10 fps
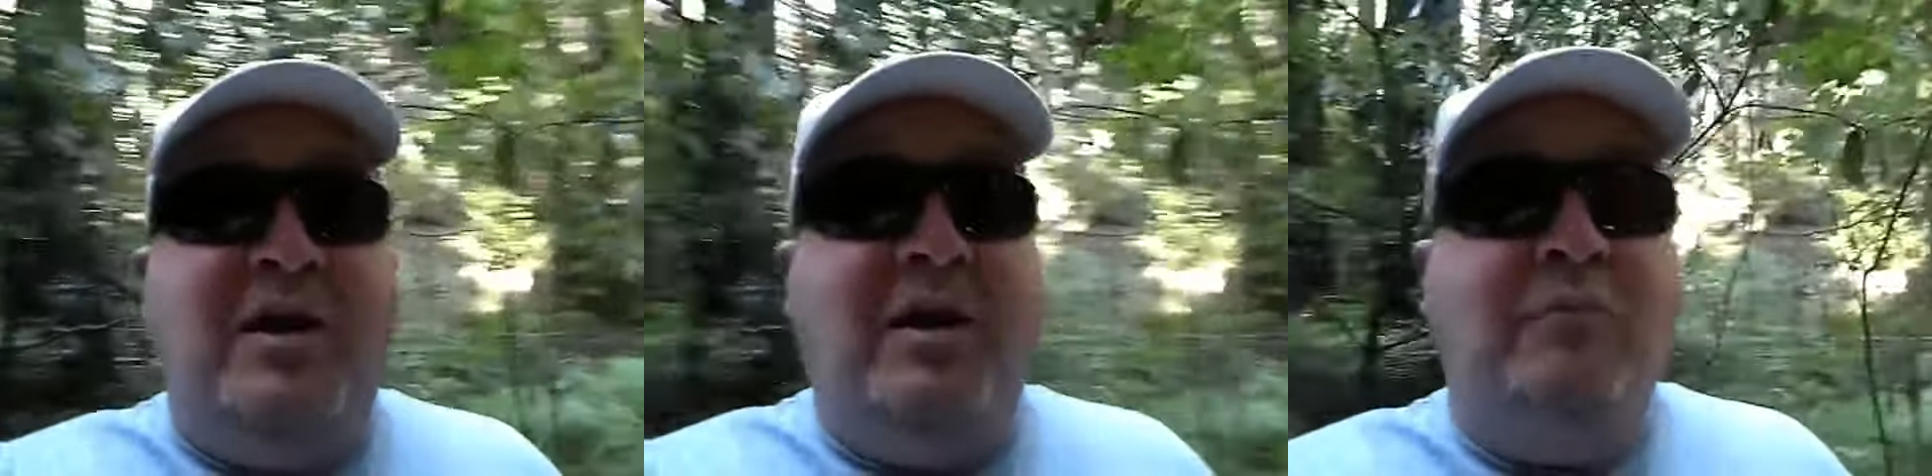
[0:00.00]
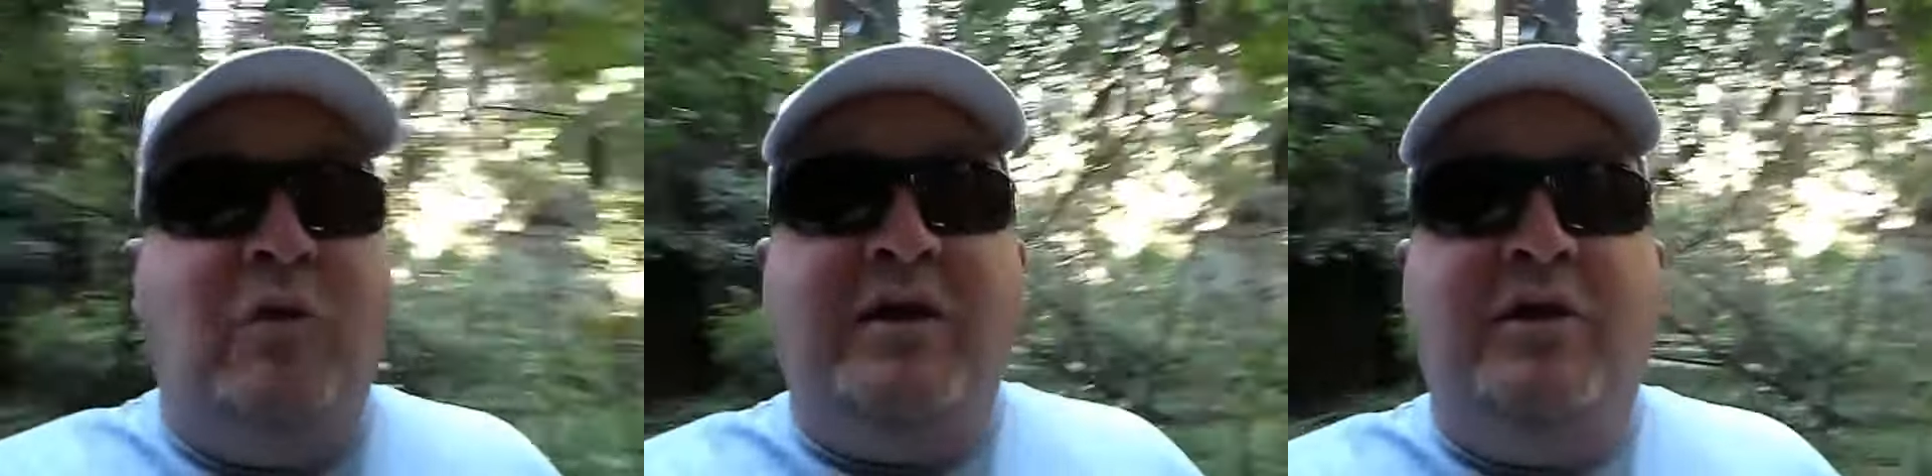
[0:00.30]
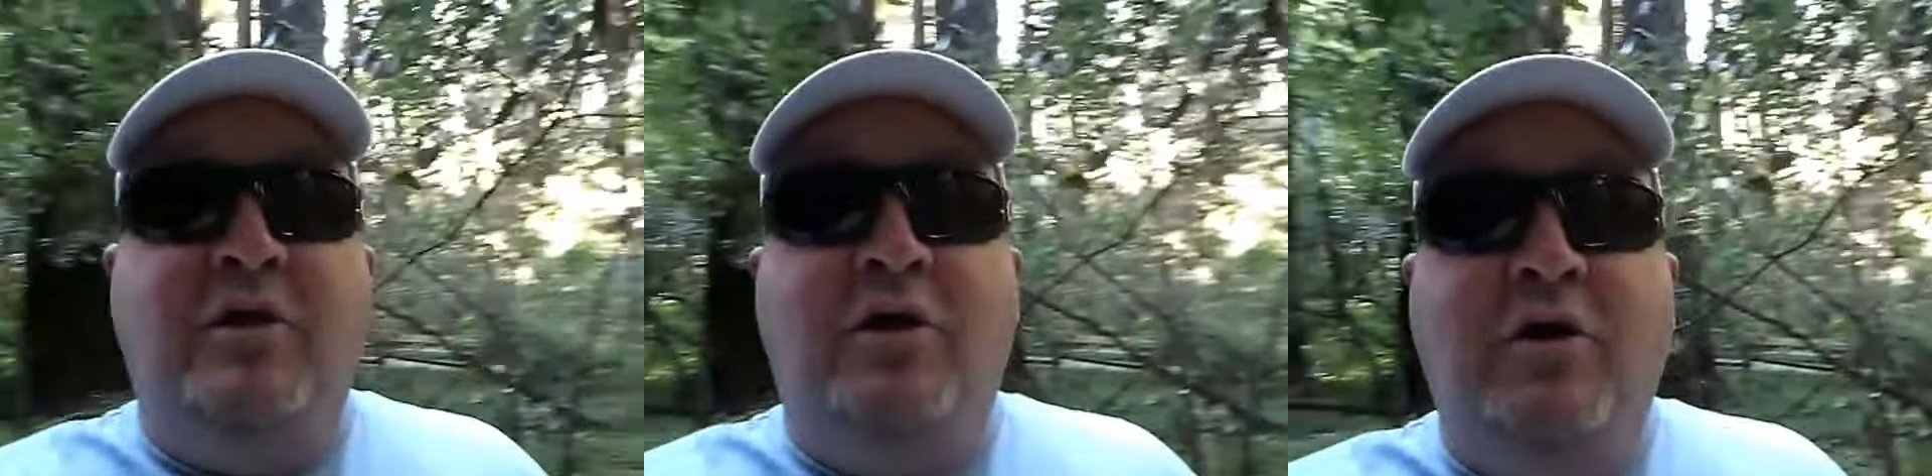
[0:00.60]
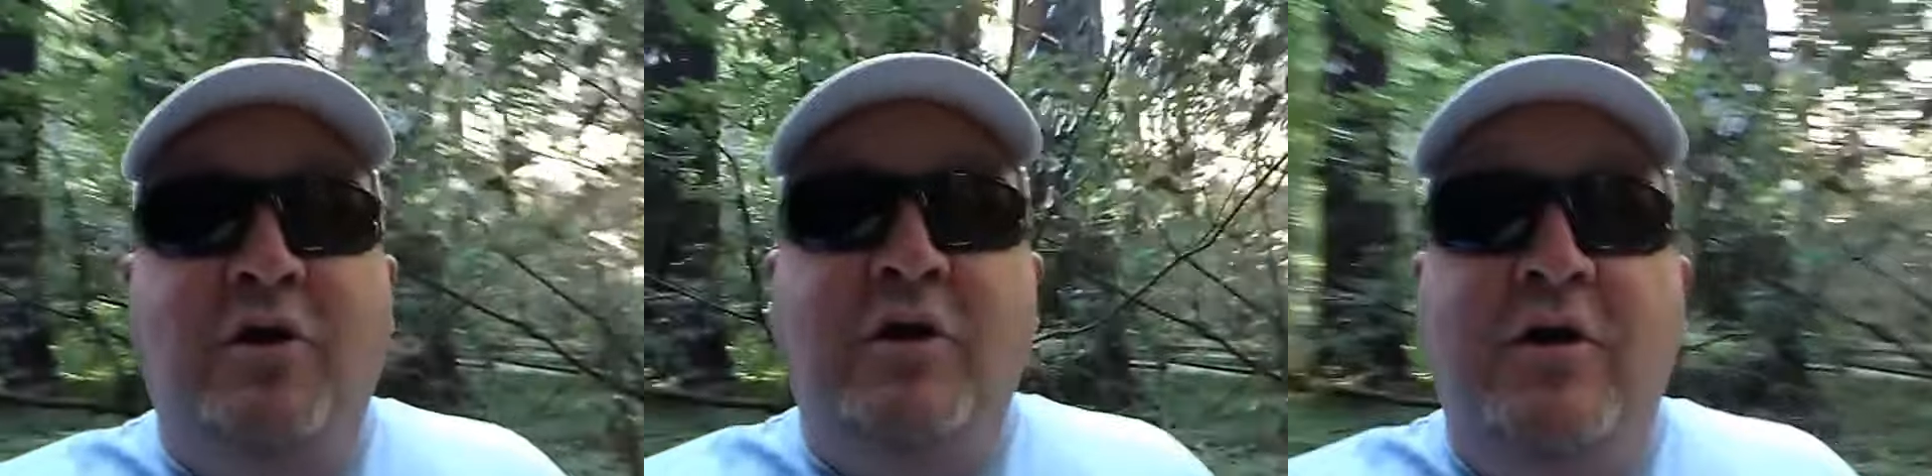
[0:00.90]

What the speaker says: and I'm right here